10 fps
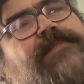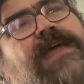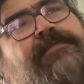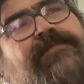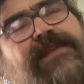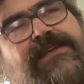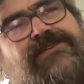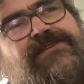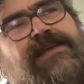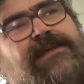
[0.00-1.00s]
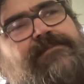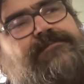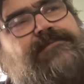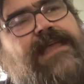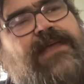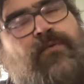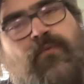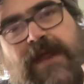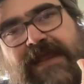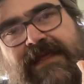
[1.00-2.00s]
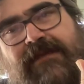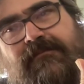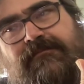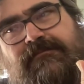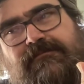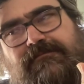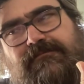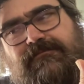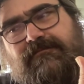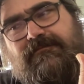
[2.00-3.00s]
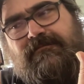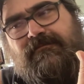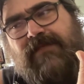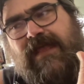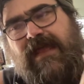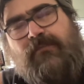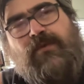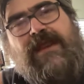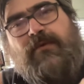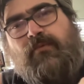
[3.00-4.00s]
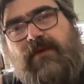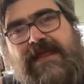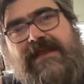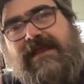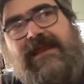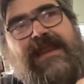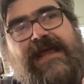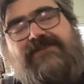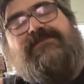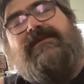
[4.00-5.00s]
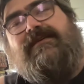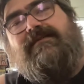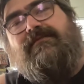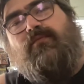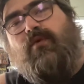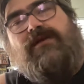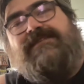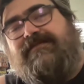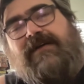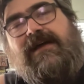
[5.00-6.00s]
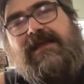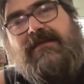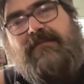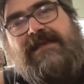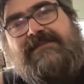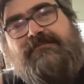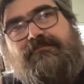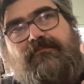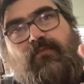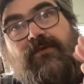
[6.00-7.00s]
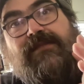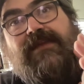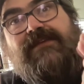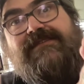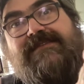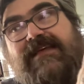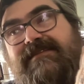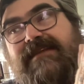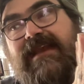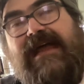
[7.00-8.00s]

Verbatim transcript: I finished it and read it and when I read it, it actually works fine. It makes really good sense, and it